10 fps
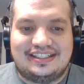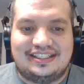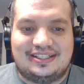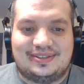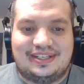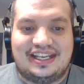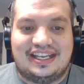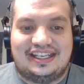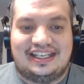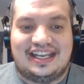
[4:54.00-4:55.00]
you know,
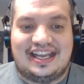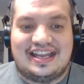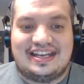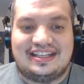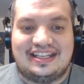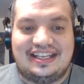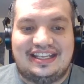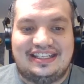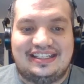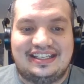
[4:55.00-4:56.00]
he had a
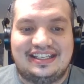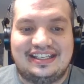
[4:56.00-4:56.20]
lead